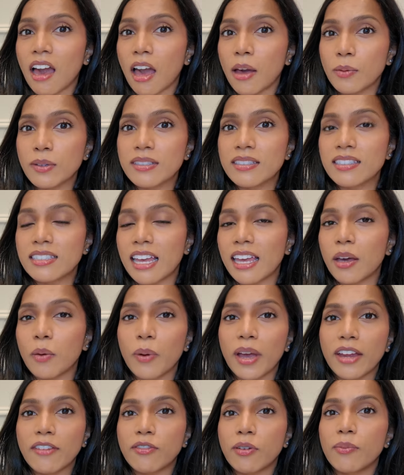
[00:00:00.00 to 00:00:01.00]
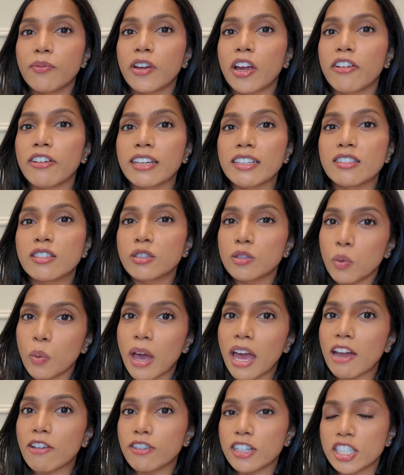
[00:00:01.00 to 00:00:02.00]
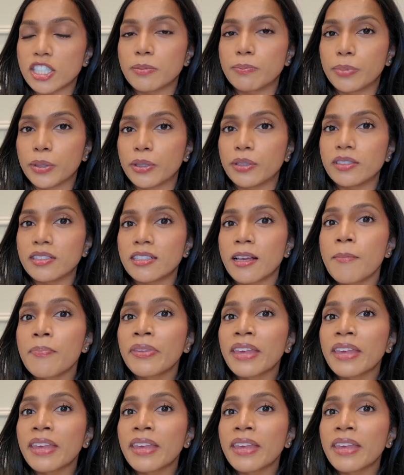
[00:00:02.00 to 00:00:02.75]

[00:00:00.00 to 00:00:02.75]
I would stay away from very squarish boots.